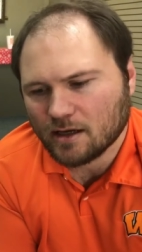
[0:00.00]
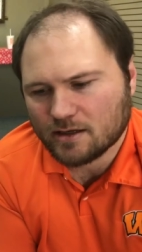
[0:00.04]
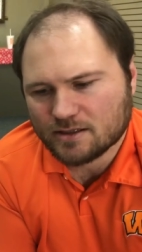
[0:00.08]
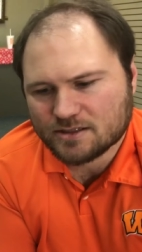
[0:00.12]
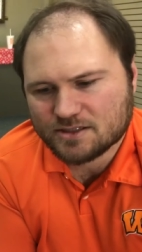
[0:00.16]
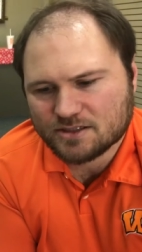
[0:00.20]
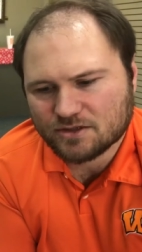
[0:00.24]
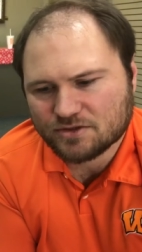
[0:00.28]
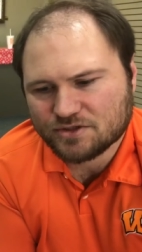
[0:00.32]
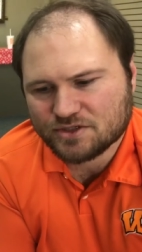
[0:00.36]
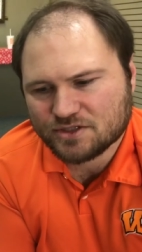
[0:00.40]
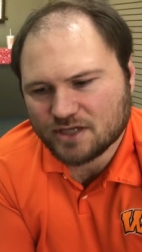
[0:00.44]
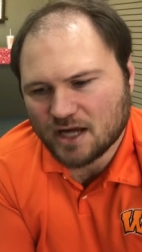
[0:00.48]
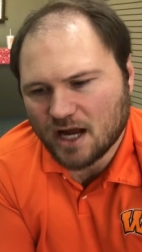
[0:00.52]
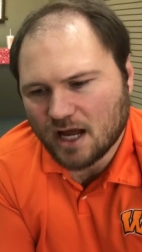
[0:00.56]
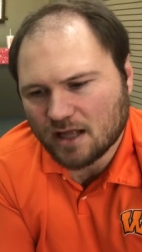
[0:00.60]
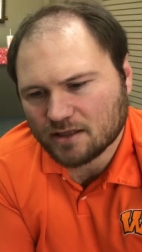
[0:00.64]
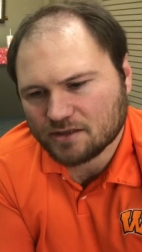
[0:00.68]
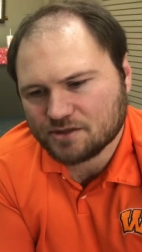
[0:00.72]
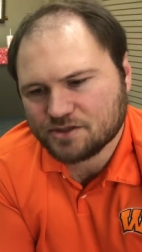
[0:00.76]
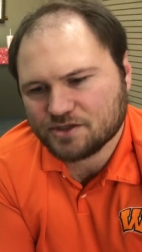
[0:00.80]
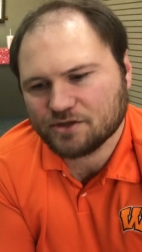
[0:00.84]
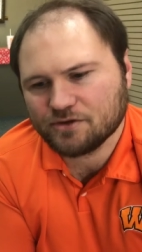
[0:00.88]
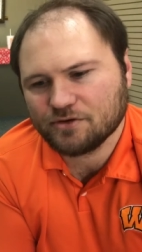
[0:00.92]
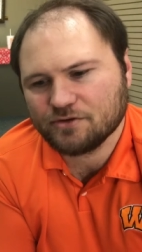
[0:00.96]
So
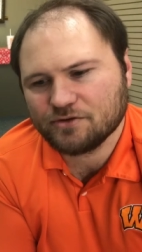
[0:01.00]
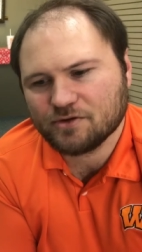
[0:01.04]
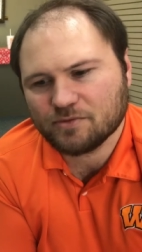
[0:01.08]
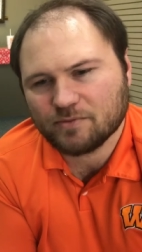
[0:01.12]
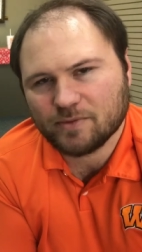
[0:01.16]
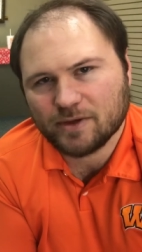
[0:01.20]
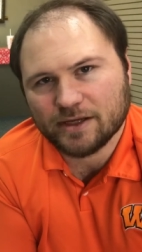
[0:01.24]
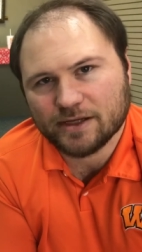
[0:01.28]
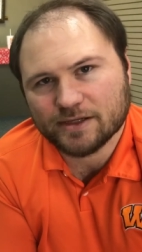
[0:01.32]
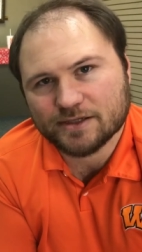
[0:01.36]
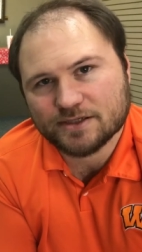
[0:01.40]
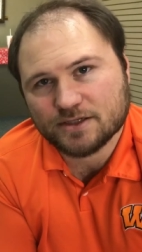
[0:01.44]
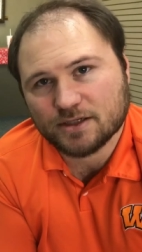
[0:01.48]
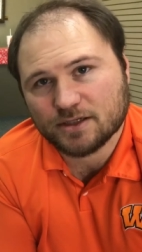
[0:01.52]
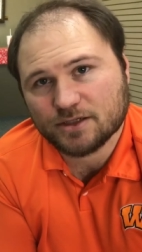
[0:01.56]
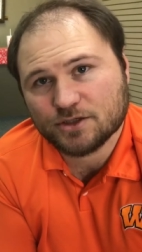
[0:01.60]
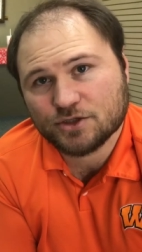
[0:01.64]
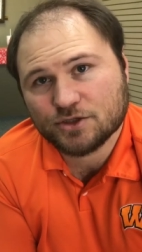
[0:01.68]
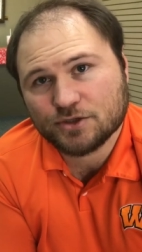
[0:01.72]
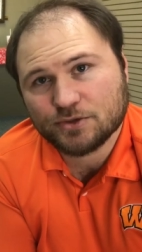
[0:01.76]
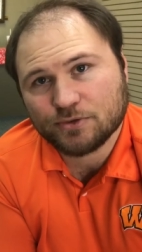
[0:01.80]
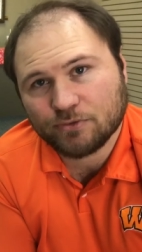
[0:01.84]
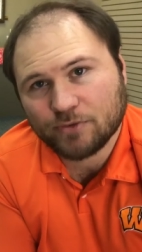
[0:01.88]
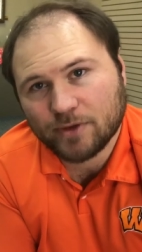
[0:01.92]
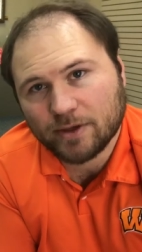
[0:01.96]
solitude to me is
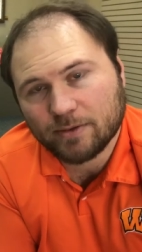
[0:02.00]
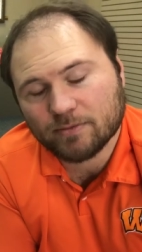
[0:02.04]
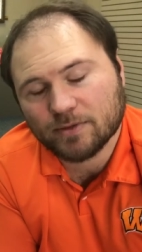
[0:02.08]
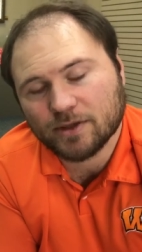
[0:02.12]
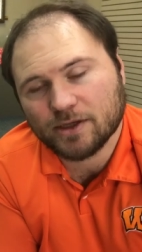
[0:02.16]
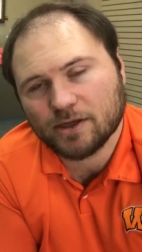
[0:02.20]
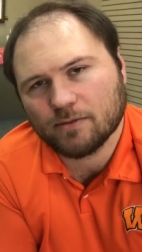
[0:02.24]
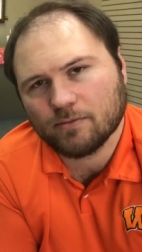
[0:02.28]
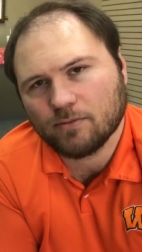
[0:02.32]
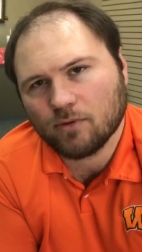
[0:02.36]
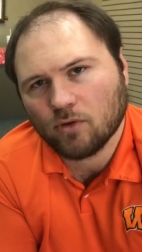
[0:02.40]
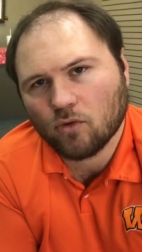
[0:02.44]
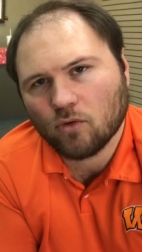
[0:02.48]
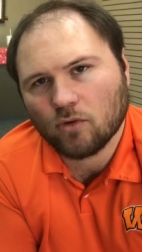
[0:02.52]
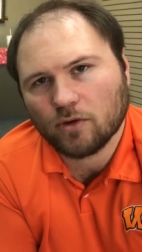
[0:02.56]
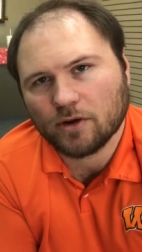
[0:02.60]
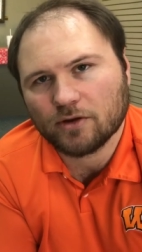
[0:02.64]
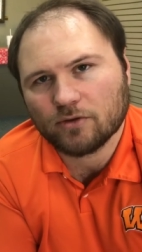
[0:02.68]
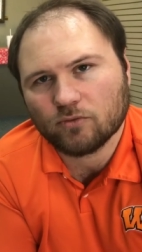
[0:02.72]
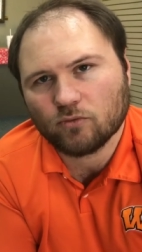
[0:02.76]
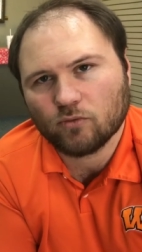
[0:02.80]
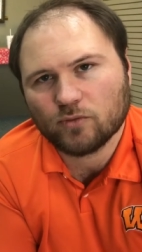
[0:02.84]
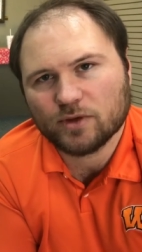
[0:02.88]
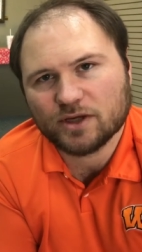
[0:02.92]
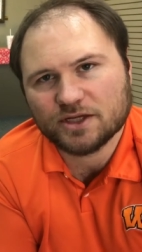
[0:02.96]
extremely
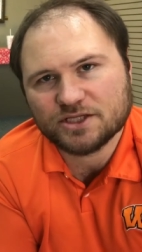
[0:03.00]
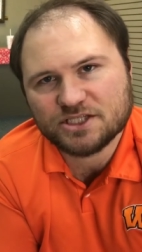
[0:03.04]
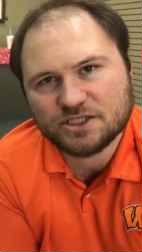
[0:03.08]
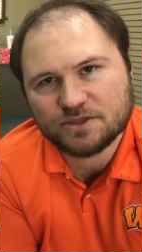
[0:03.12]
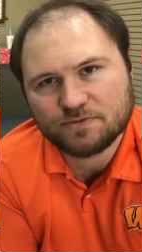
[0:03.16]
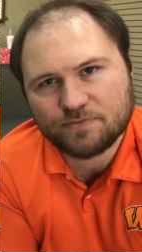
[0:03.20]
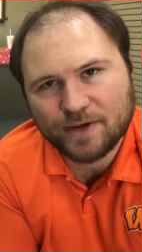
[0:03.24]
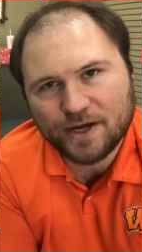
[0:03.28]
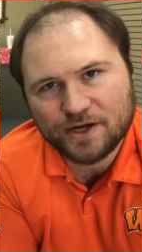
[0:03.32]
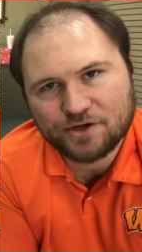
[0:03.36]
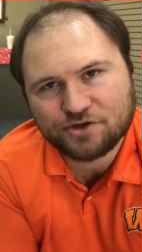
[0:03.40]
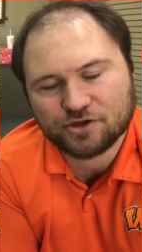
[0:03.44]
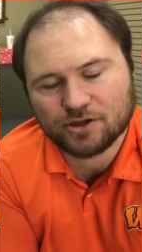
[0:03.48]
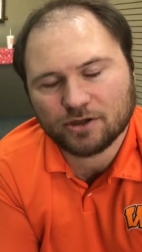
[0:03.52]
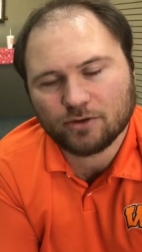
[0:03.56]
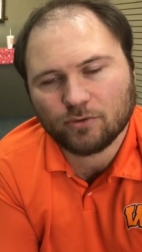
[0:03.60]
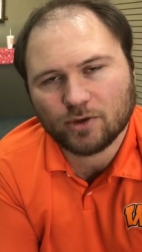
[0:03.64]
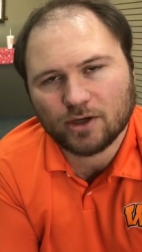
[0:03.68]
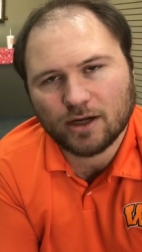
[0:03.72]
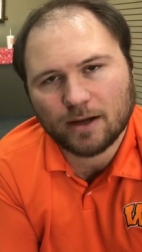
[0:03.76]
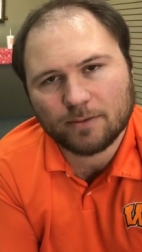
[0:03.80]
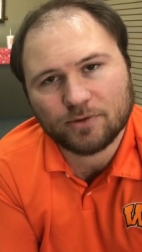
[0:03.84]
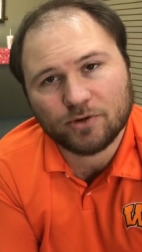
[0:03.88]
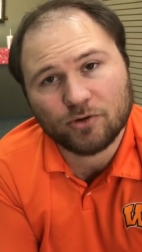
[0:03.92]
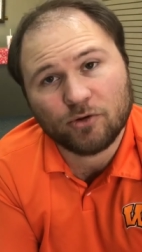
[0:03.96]
important, especially
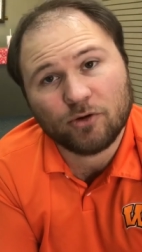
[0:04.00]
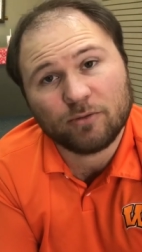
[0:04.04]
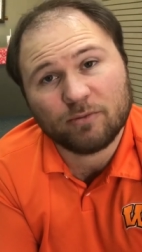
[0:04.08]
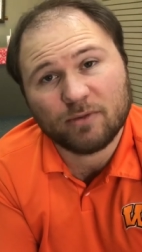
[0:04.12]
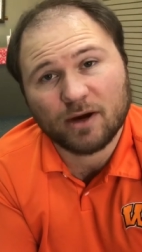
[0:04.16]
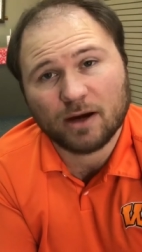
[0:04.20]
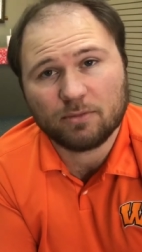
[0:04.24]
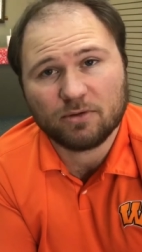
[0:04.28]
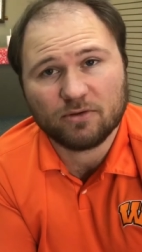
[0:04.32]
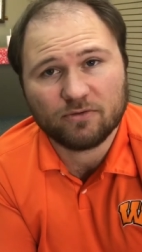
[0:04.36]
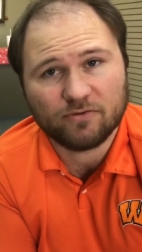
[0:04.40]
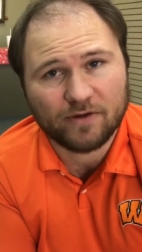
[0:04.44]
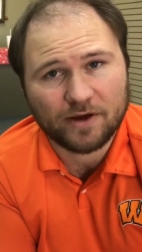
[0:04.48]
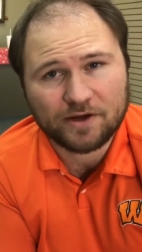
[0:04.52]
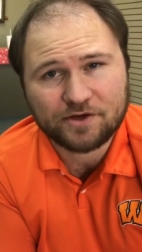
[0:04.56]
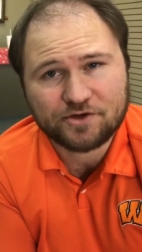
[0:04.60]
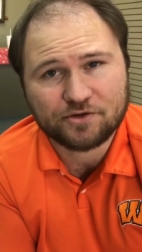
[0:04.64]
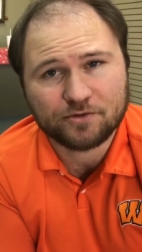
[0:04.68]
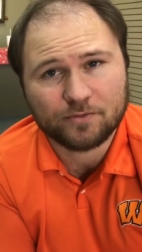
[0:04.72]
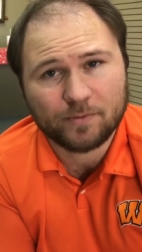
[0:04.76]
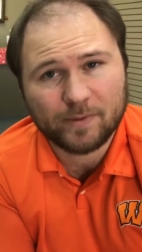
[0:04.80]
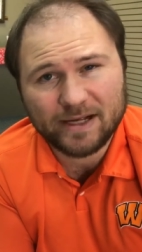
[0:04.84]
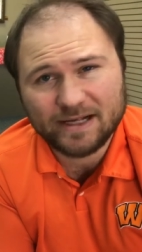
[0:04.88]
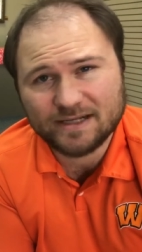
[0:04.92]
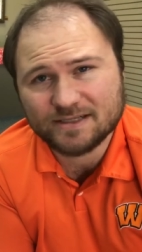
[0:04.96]
when I'm doing my
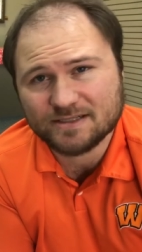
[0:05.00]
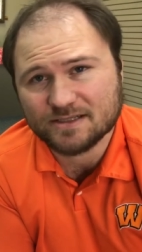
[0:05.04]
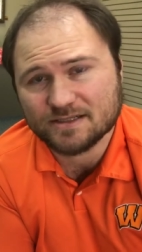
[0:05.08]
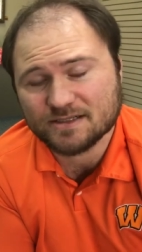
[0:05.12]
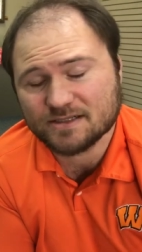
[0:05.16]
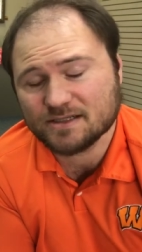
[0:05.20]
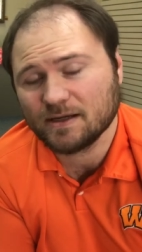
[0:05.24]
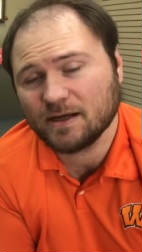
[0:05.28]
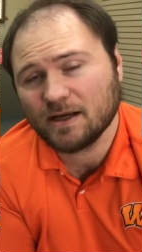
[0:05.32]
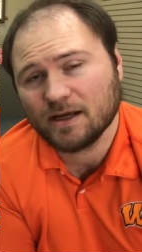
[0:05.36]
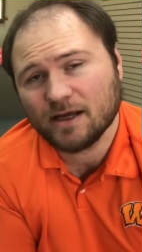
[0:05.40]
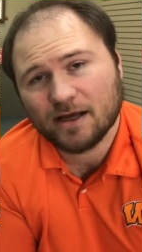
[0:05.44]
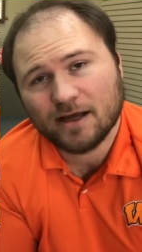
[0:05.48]
professional pieces.